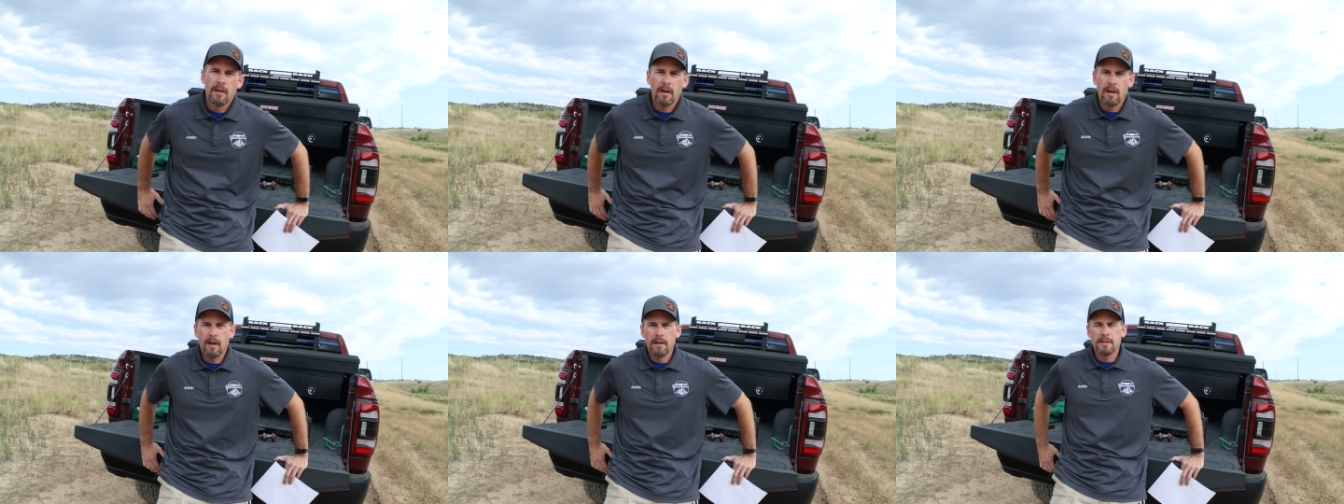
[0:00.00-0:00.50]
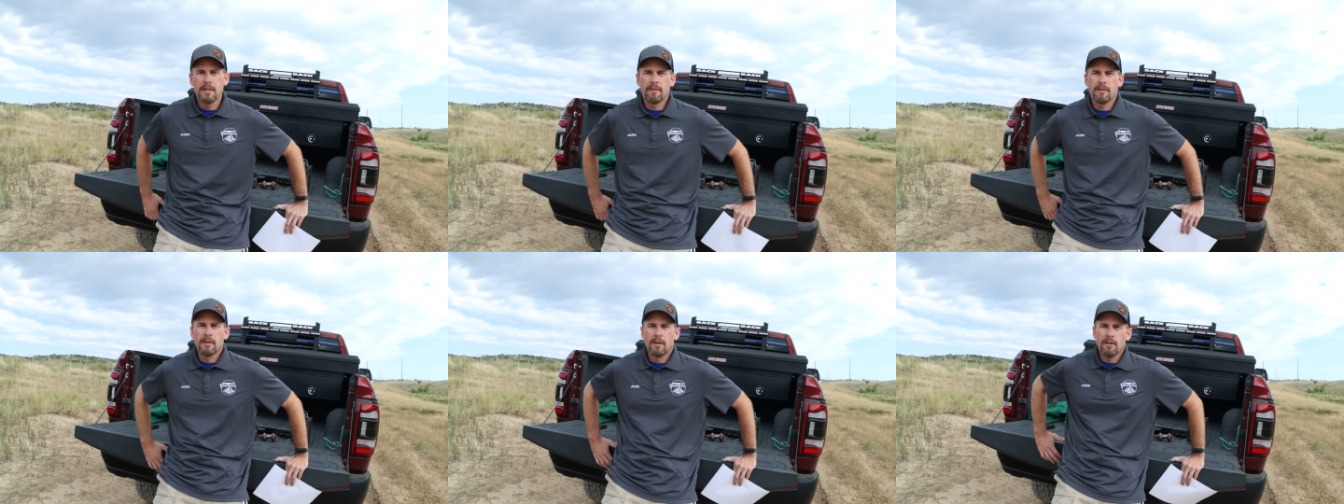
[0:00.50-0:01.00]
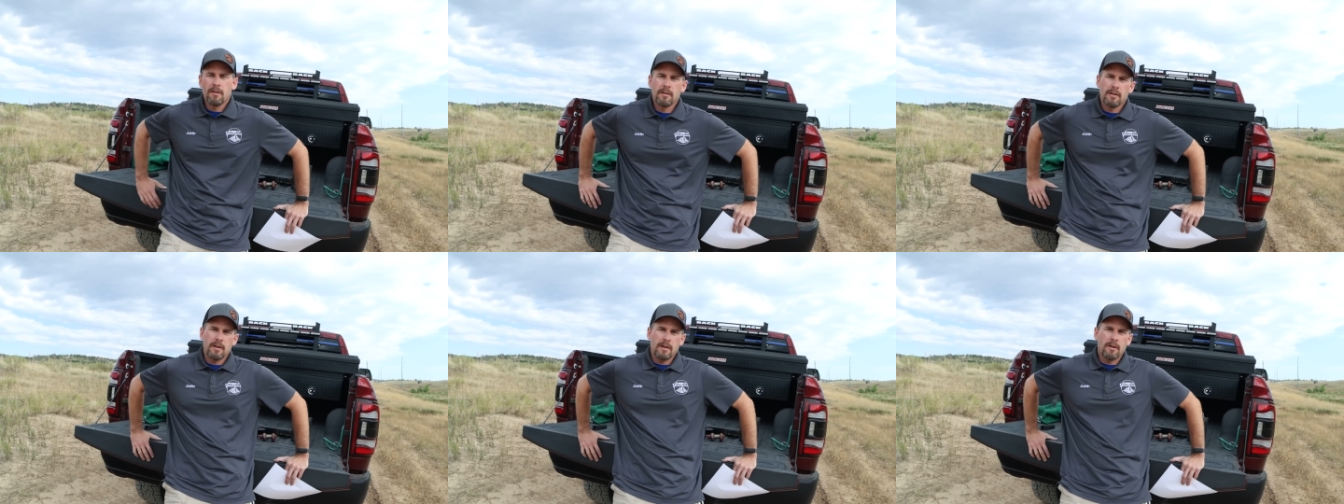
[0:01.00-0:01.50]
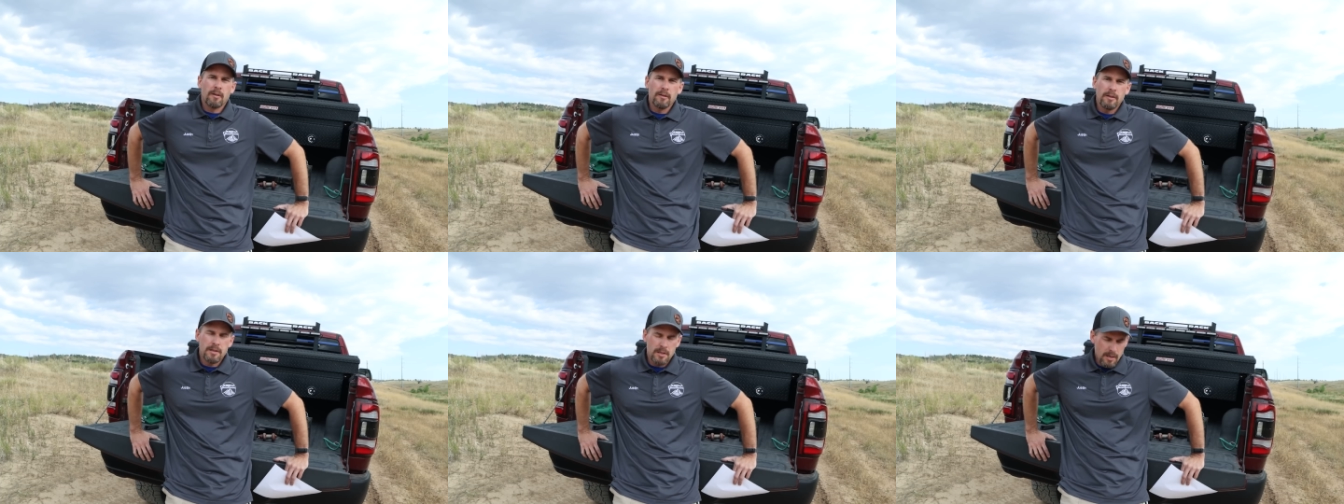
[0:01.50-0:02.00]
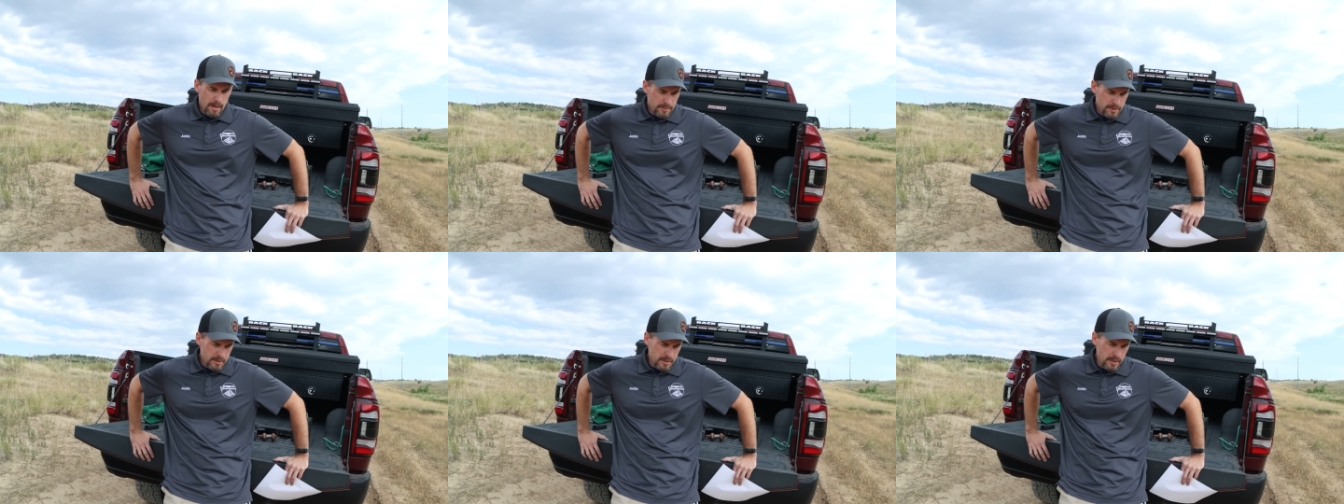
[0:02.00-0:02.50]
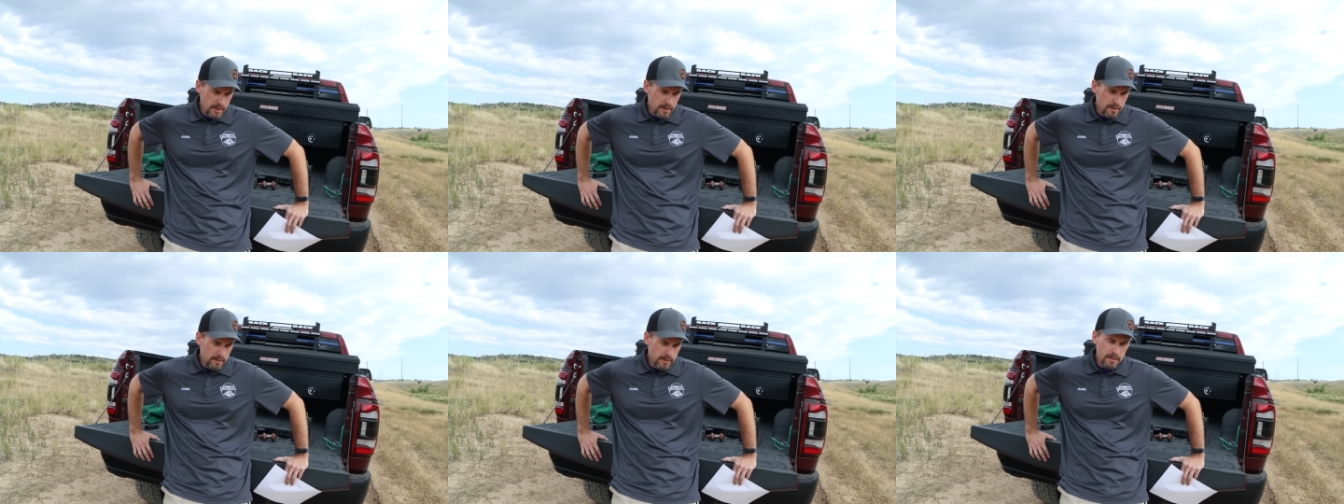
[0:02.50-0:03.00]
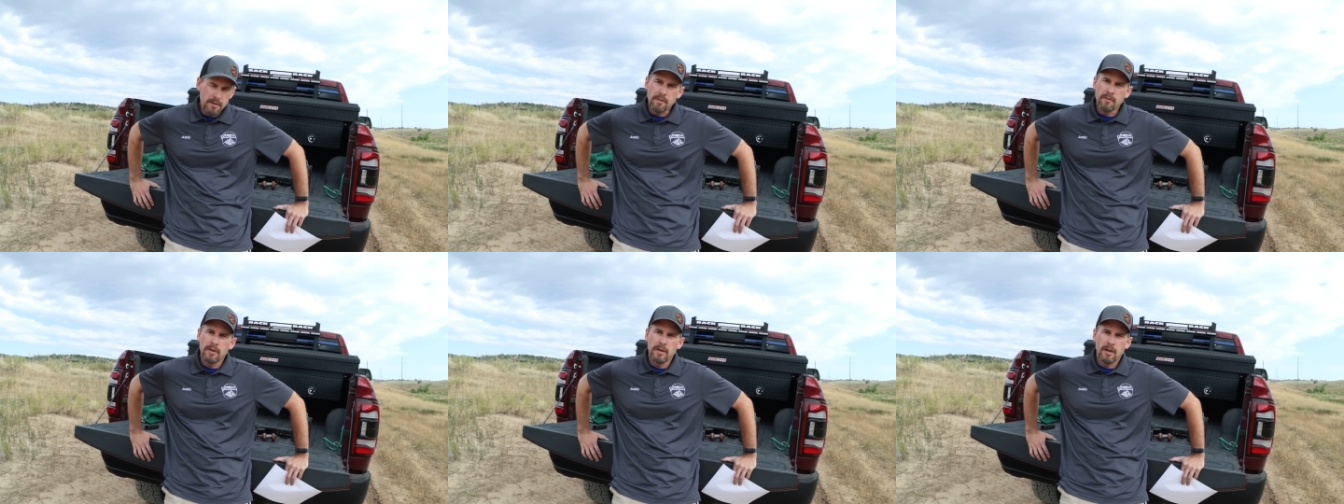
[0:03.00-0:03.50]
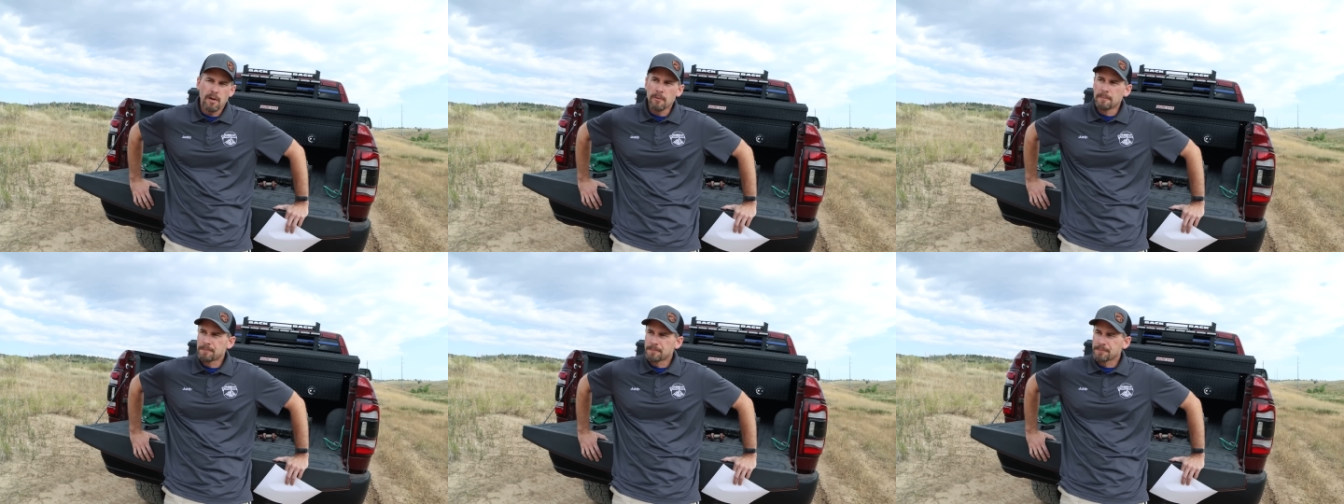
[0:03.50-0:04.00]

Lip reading: to give a little early synopsis here into the video,